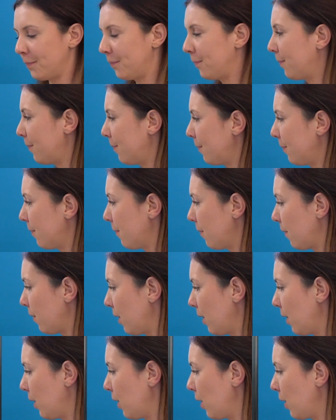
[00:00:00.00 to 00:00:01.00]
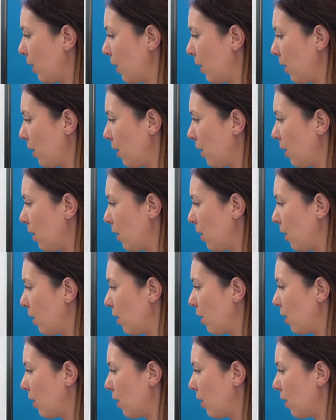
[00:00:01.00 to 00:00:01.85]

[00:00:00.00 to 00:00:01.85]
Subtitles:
(silence)